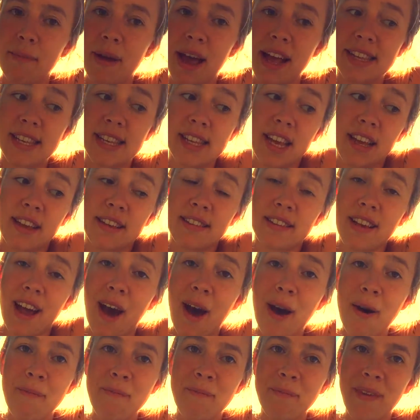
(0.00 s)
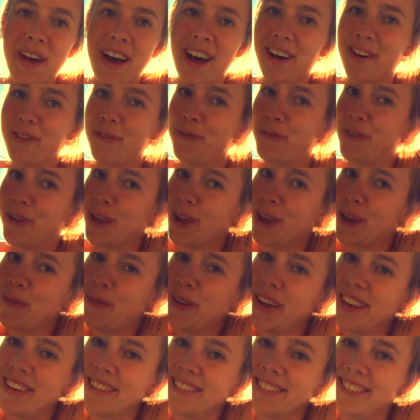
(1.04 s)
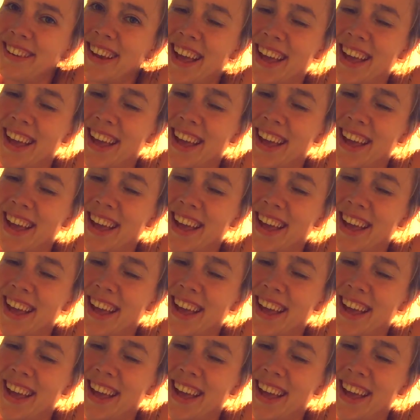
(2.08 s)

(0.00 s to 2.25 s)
as things come, I'll fill you in,